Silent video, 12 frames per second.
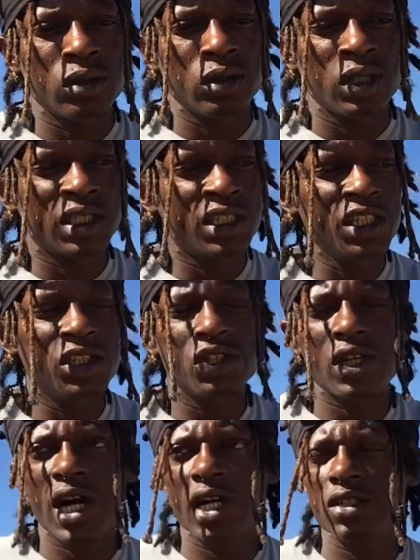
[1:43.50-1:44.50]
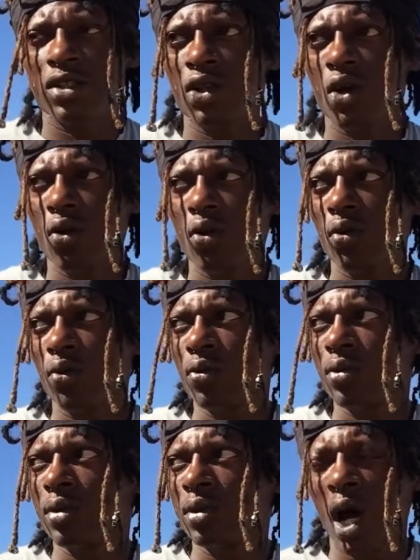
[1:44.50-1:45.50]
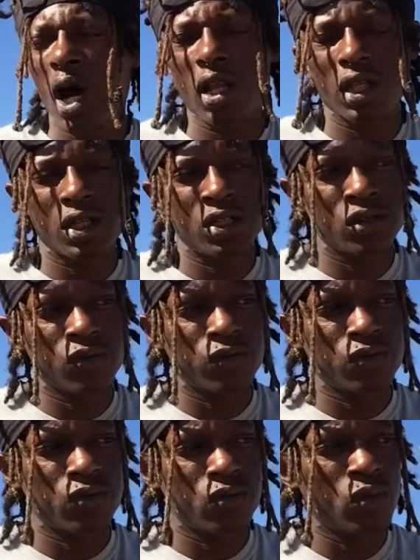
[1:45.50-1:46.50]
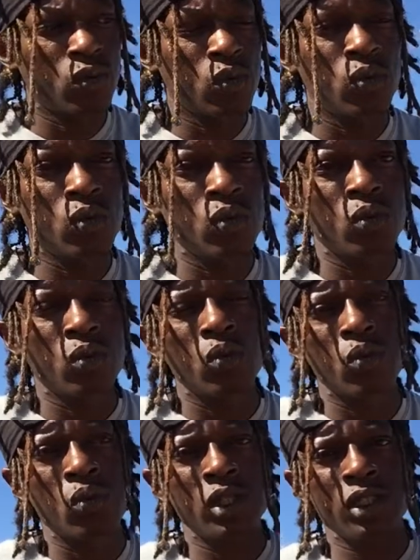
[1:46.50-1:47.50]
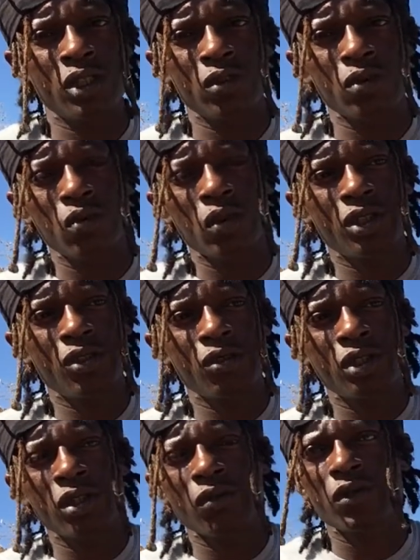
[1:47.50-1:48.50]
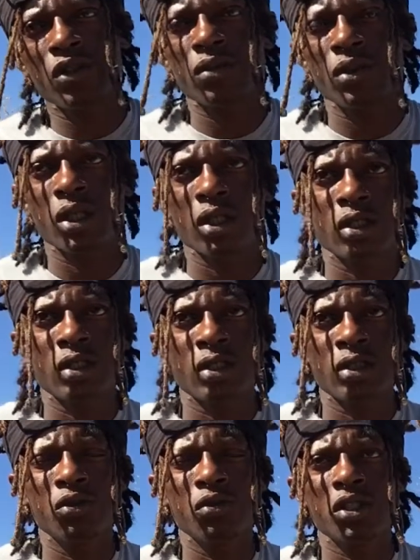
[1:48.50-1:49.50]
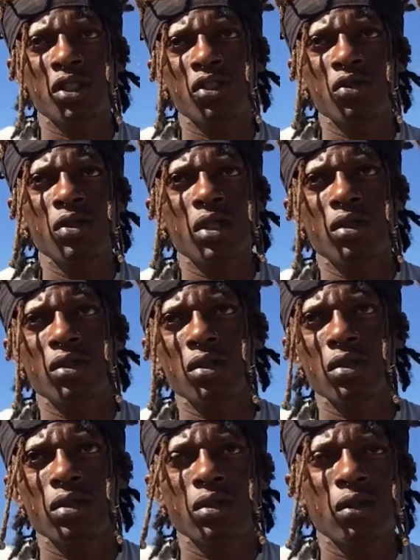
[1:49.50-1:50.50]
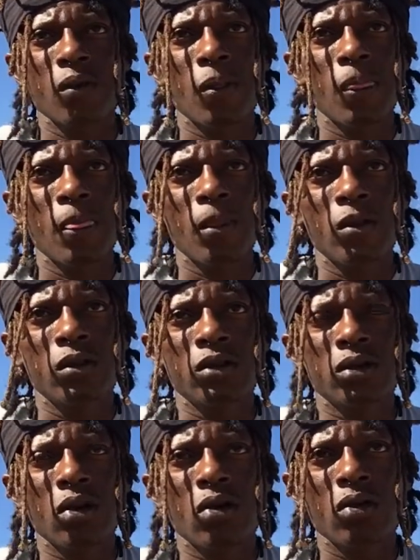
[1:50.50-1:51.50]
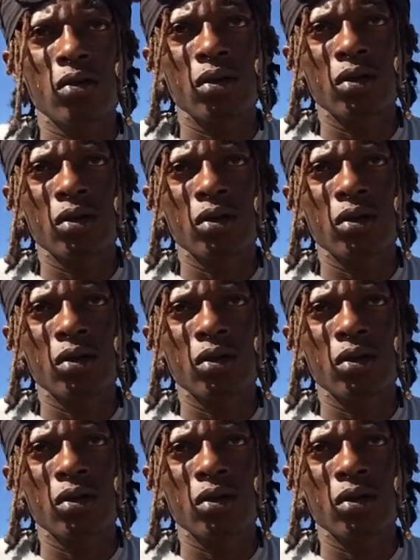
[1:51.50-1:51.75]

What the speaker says: the teacher has no knowledge of what to give to the students. So